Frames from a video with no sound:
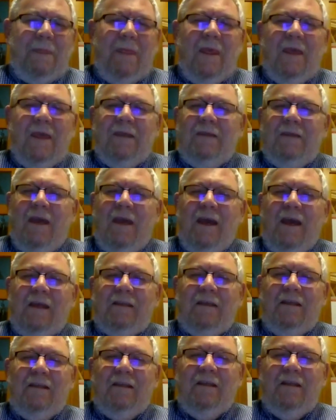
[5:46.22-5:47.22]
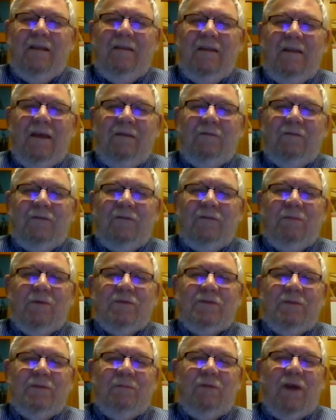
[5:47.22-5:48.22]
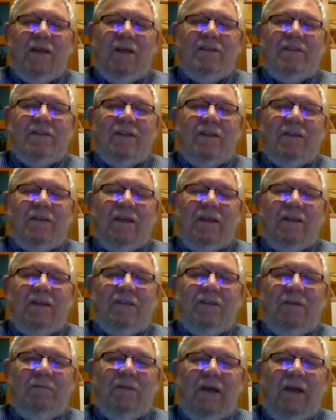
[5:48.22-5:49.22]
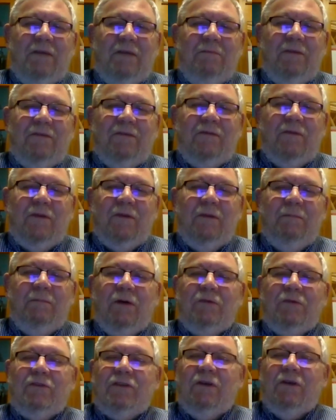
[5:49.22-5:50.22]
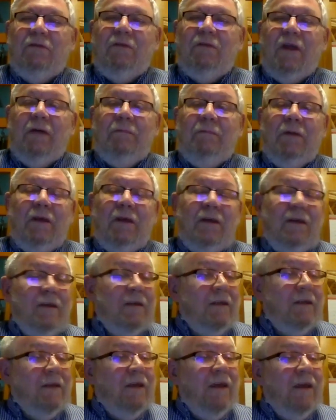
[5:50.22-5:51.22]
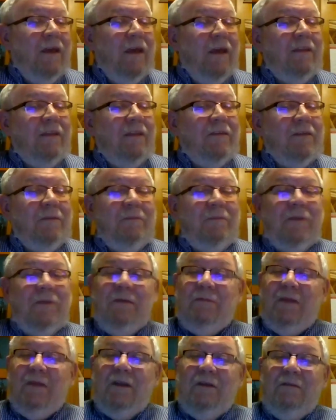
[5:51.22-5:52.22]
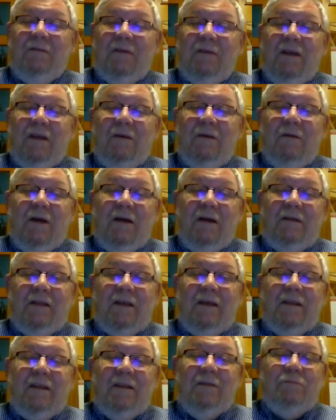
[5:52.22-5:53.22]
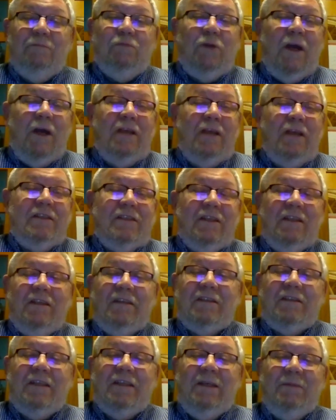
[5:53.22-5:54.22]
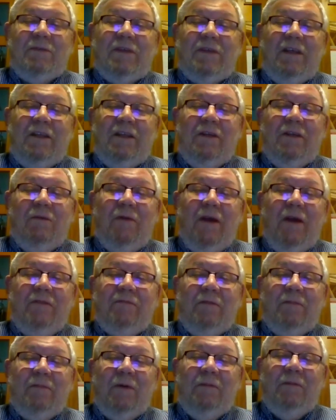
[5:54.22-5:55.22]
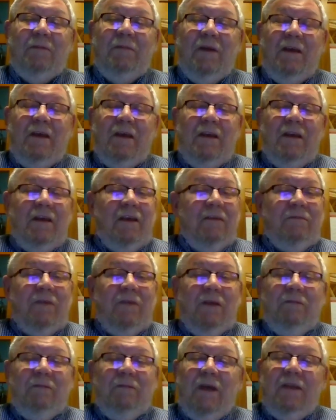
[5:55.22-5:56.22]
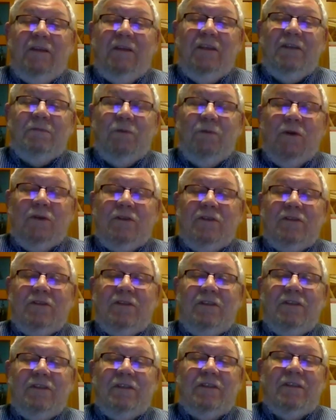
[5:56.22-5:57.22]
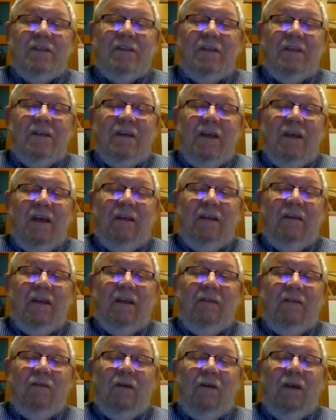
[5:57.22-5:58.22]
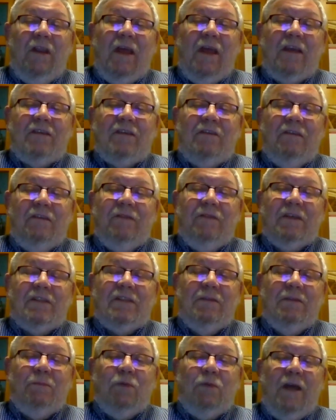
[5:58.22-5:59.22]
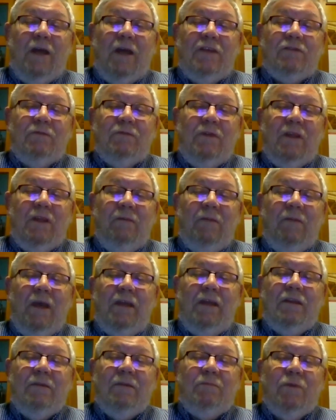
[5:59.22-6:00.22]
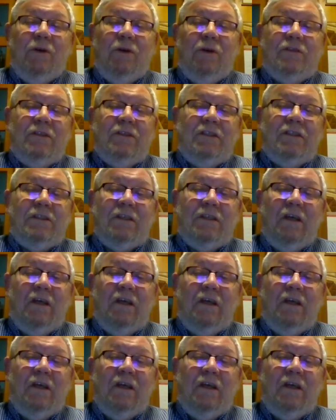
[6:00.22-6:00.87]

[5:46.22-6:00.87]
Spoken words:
in that, and then they were supposed to price the thing sometime before the boat showed up. And sometimes they don't get around to getting it priced. It just keeps getting away from them. If they made these purchases or it actually fixed the price when they made the purchase,